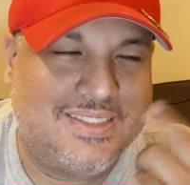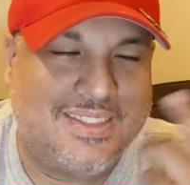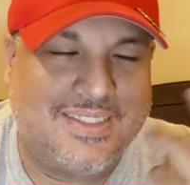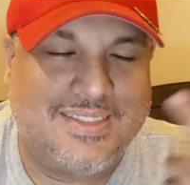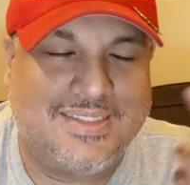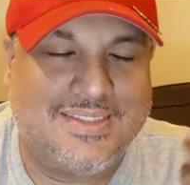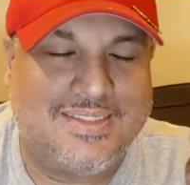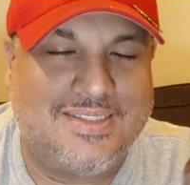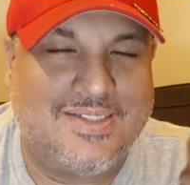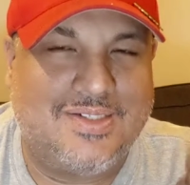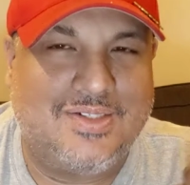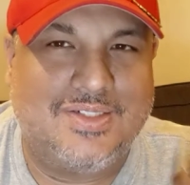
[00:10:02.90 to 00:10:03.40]

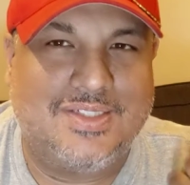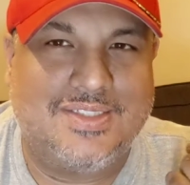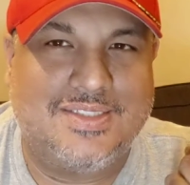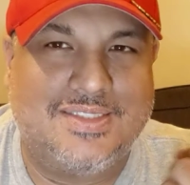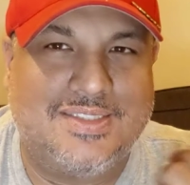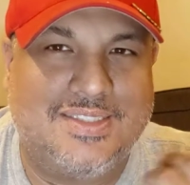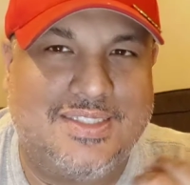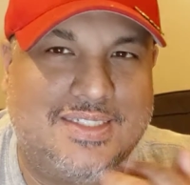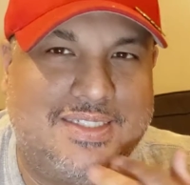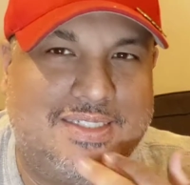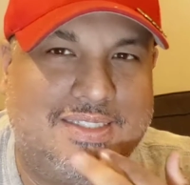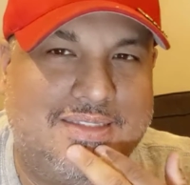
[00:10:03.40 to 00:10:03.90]
like a
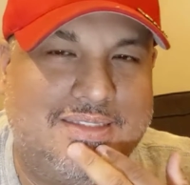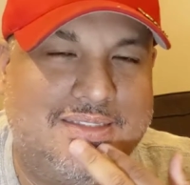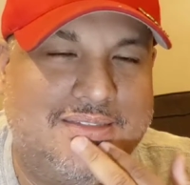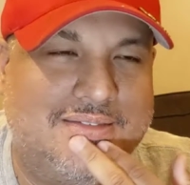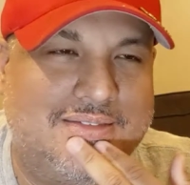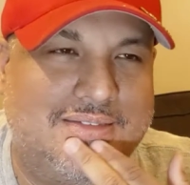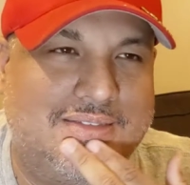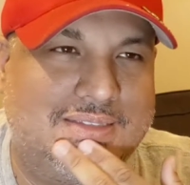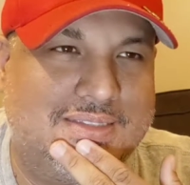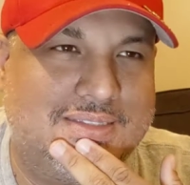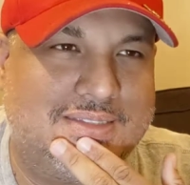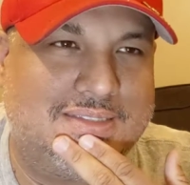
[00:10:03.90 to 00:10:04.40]
circus tent,
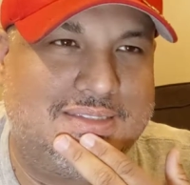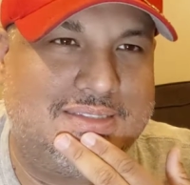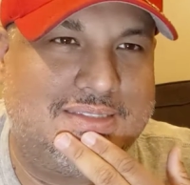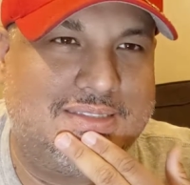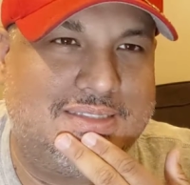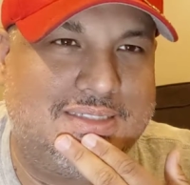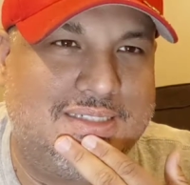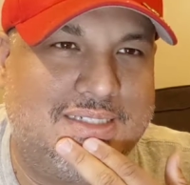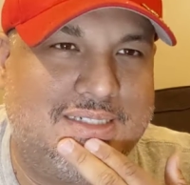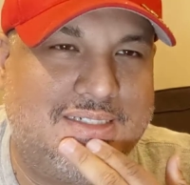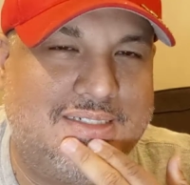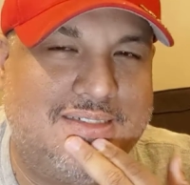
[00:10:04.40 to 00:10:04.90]

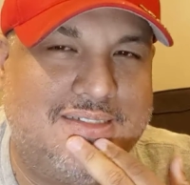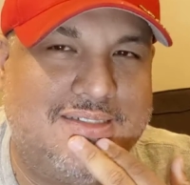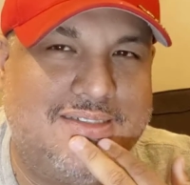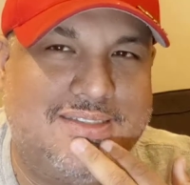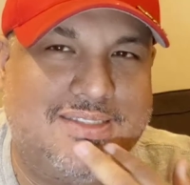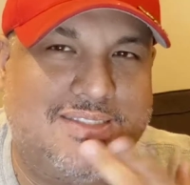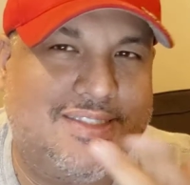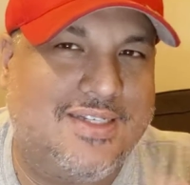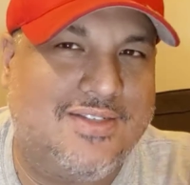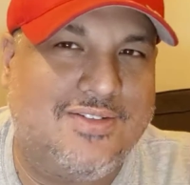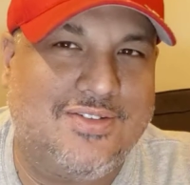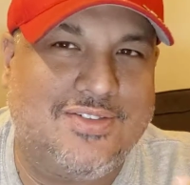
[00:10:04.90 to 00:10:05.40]
you know.
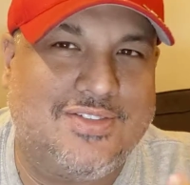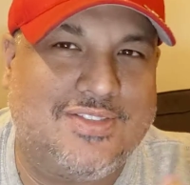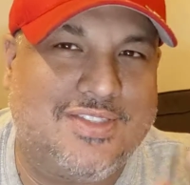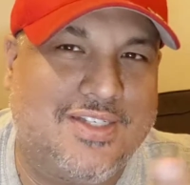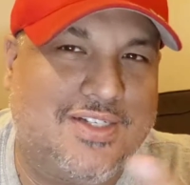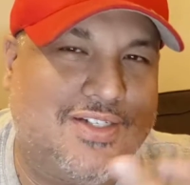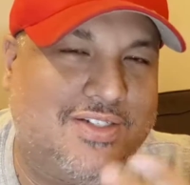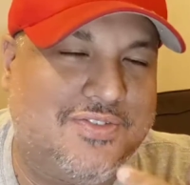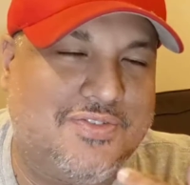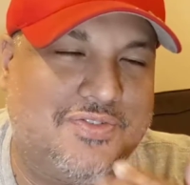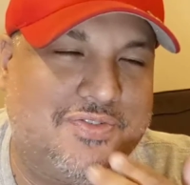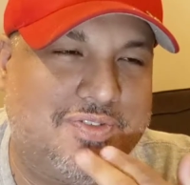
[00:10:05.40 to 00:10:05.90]
This other
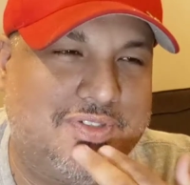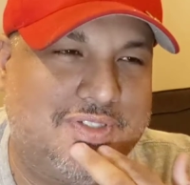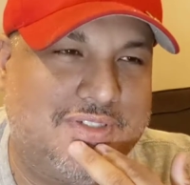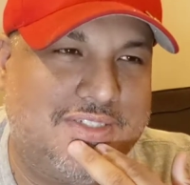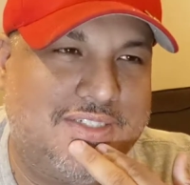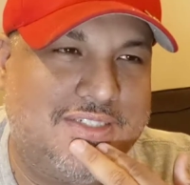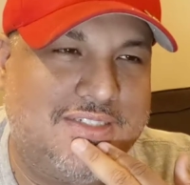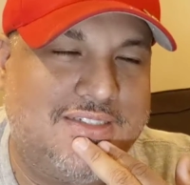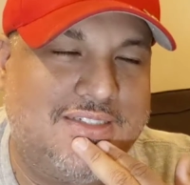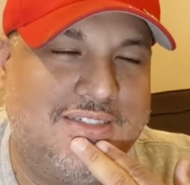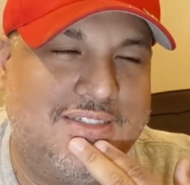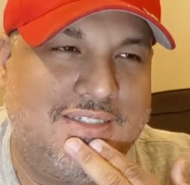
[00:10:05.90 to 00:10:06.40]
stuff
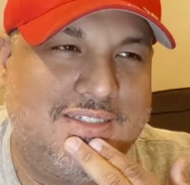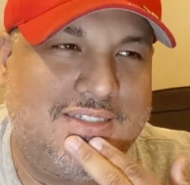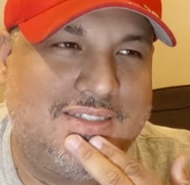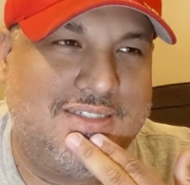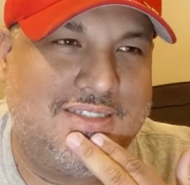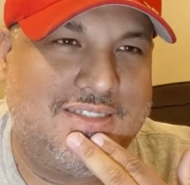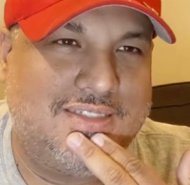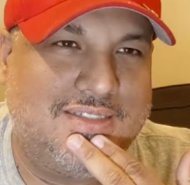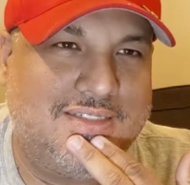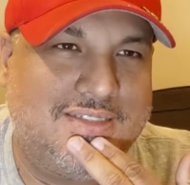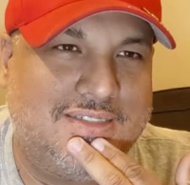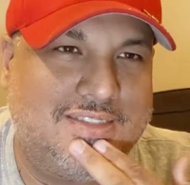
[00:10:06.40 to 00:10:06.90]

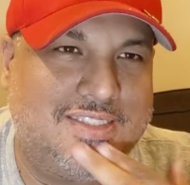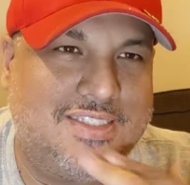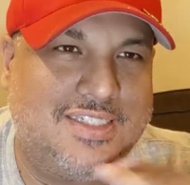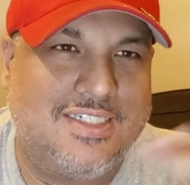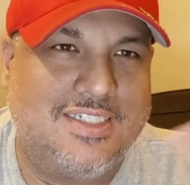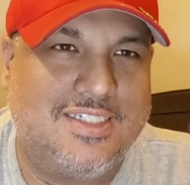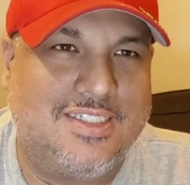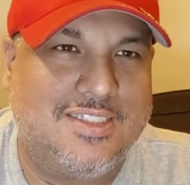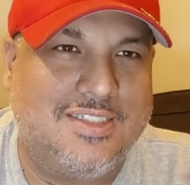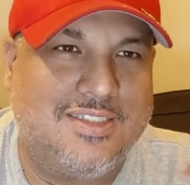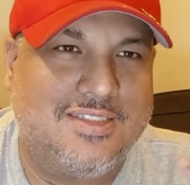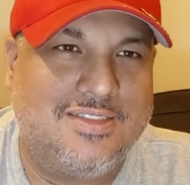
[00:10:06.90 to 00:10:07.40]
is
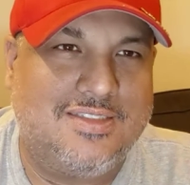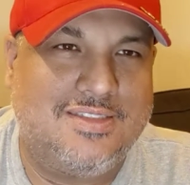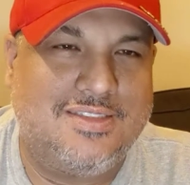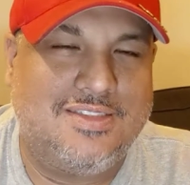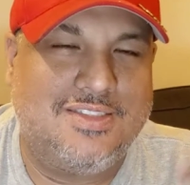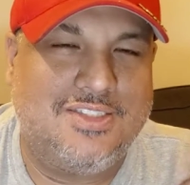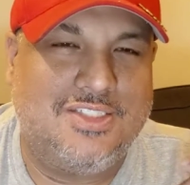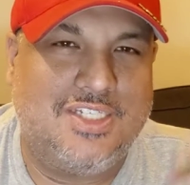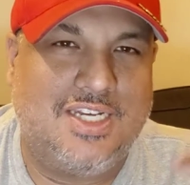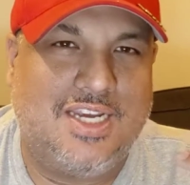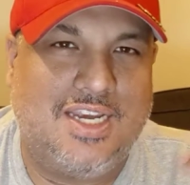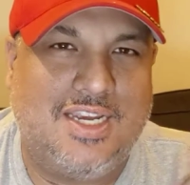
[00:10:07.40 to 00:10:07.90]
like a
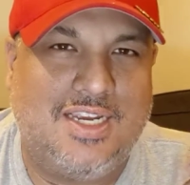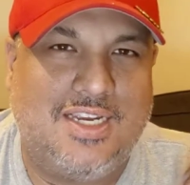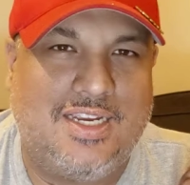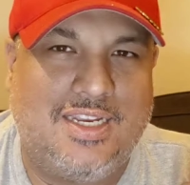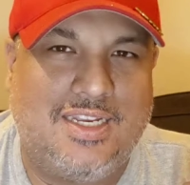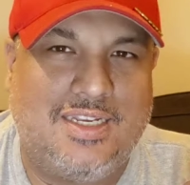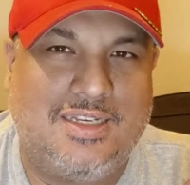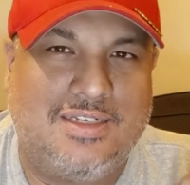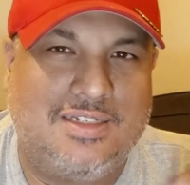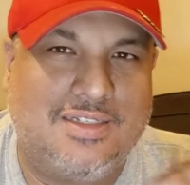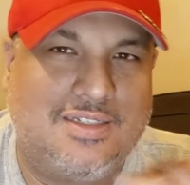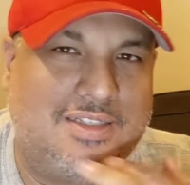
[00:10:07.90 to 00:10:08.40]

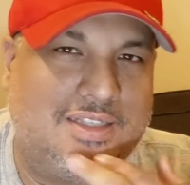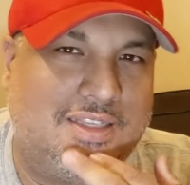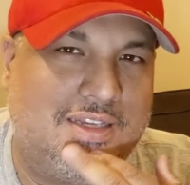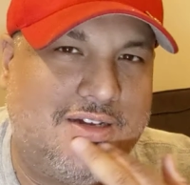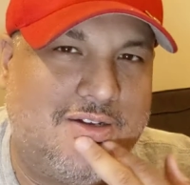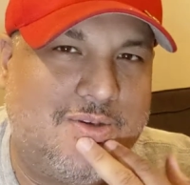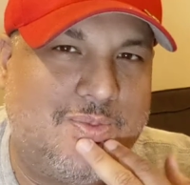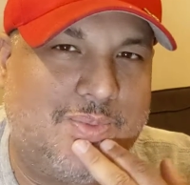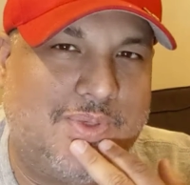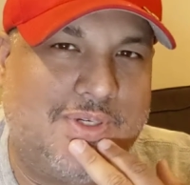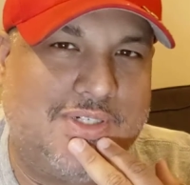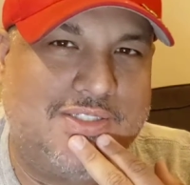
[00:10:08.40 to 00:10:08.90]
giant
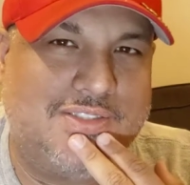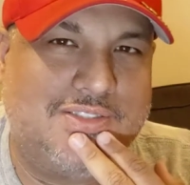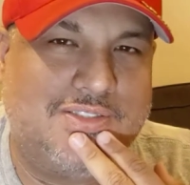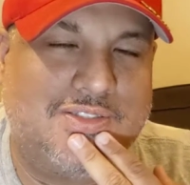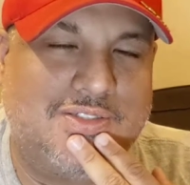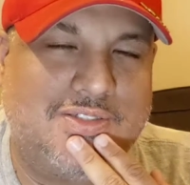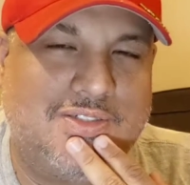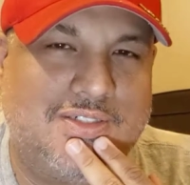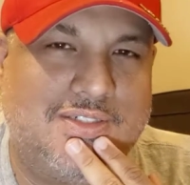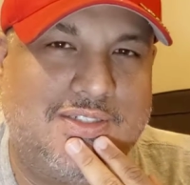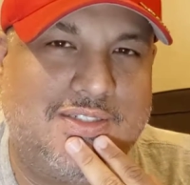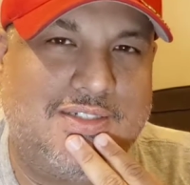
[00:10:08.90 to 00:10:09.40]
clown
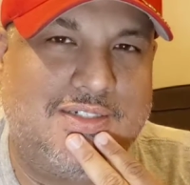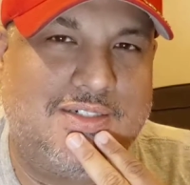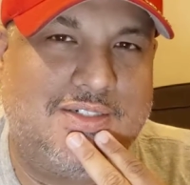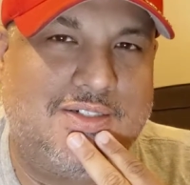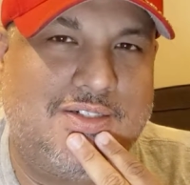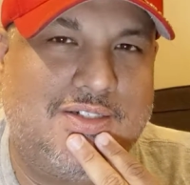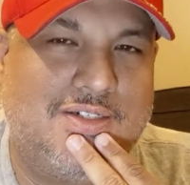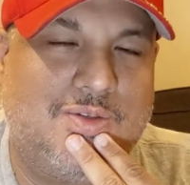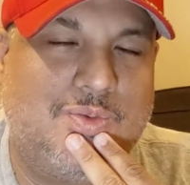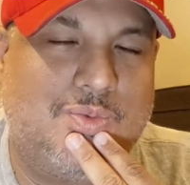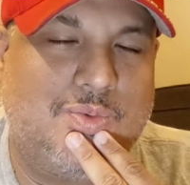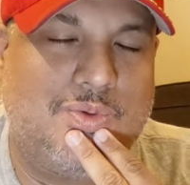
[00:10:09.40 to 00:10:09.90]
monster in
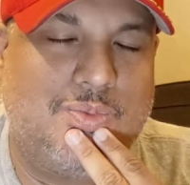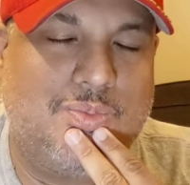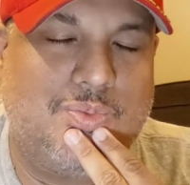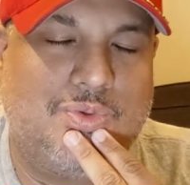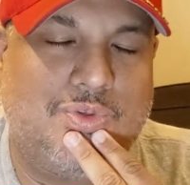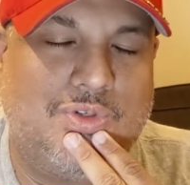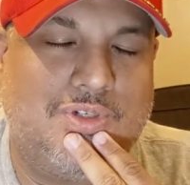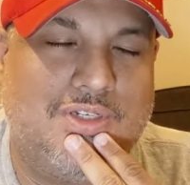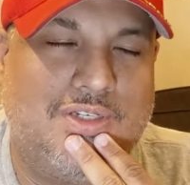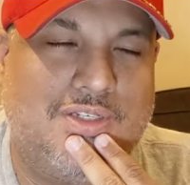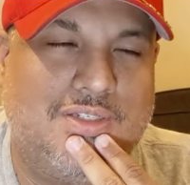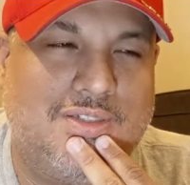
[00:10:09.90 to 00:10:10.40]
there at one
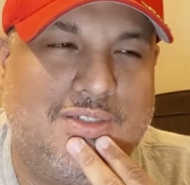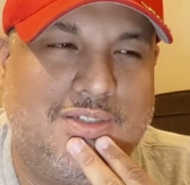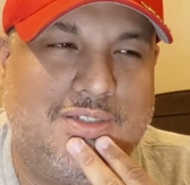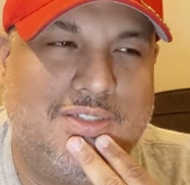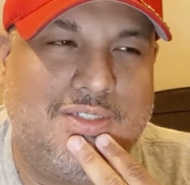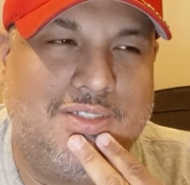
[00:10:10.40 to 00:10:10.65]
point.